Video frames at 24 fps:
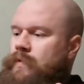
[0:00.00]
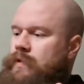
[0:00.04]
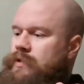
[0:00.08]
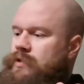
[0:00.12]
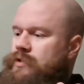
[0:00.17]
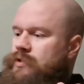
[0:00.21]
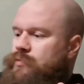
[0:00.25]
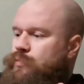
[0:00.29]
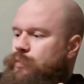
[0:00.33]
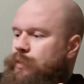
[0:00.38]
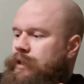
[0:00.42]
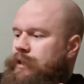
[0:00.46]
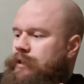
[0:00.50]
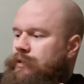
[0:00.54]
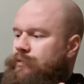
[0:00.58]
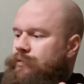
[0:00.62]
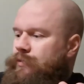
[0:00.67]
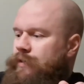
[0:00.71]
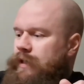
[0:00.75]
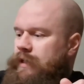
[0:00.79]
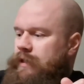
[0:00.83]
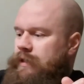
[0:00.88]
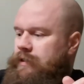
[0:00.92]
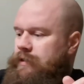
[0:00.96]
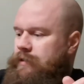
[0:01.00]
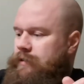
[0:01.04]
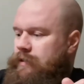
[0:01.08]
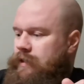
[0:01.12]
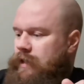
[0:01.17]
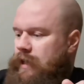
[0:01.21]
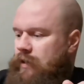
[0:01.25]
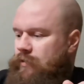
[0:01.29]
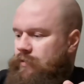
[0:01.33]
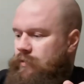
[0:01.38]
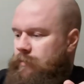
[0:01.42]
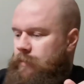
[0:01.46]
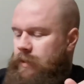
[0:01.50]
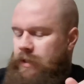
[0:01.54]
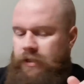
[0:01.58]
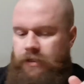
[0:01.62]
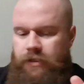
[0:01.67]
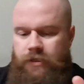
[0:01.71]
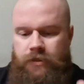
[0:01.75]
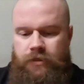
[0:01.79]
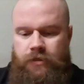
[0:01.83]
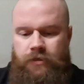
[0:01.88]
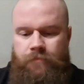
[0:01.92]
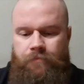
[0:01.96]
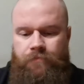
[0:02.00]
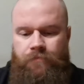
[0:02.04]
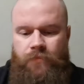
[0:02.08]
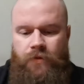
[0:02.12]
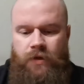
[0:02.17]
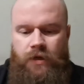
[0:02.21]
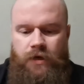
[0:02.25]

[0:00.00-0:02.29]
sweetener in it, caramel in it.